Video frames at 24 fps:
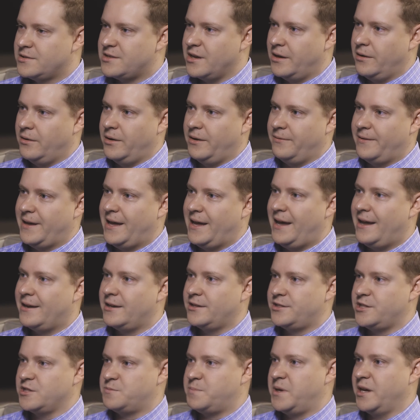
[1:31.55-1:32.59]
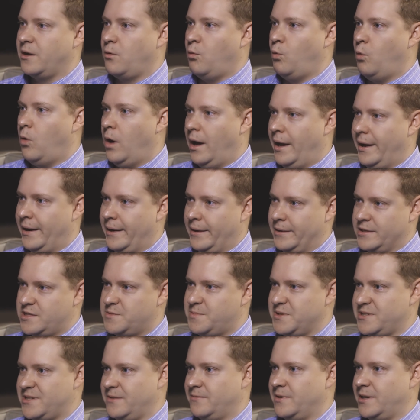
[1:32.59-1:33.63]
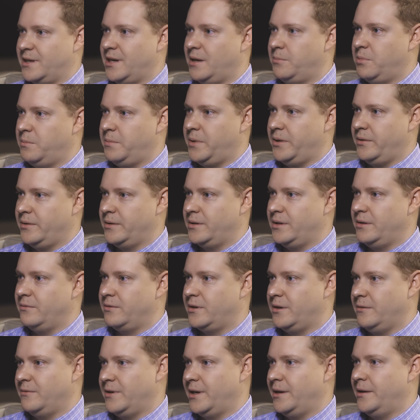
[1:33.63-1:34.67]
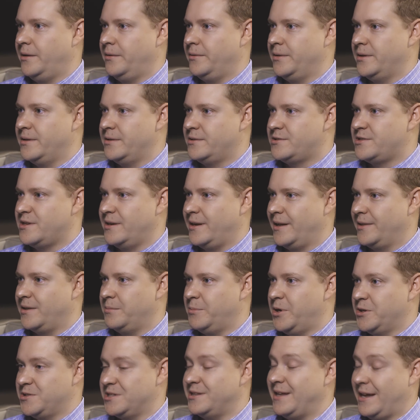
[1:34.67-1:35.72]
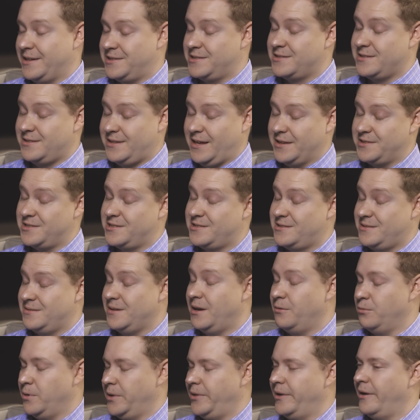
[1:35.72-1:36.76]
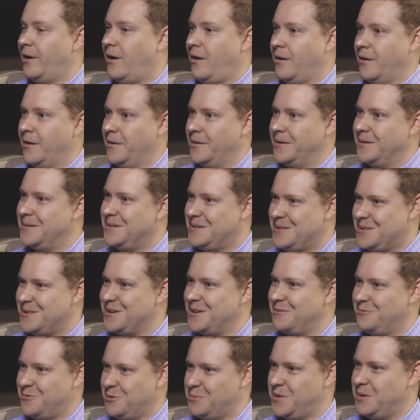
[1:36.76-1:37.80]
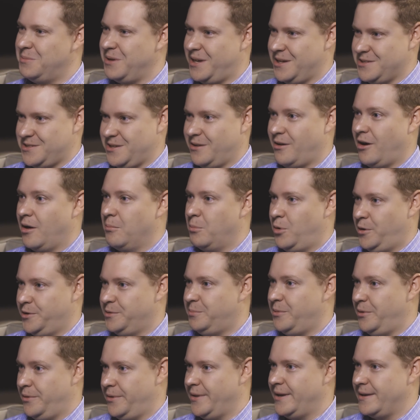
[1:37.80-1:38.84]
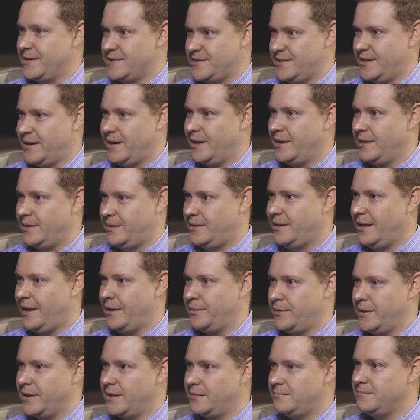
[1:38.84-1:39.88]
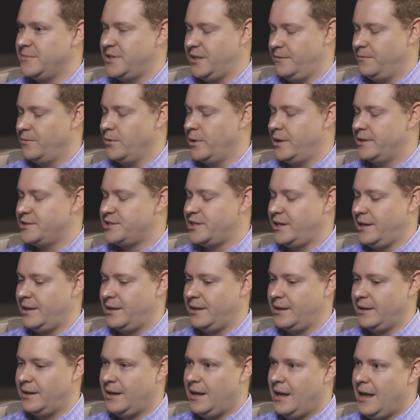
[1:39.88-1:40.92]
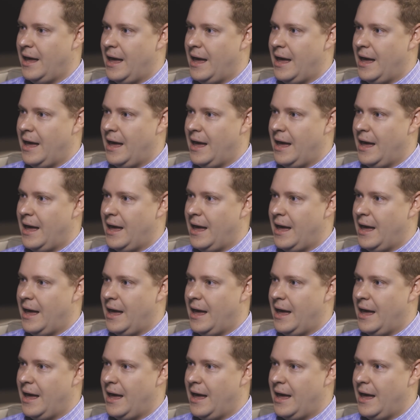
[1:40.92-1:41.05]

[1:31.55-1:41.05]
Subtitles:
So if I had to just pick one specific capability of Coveo that stood out the most, and that's a really hard thing for me because there are multiple things that I think differentiate it,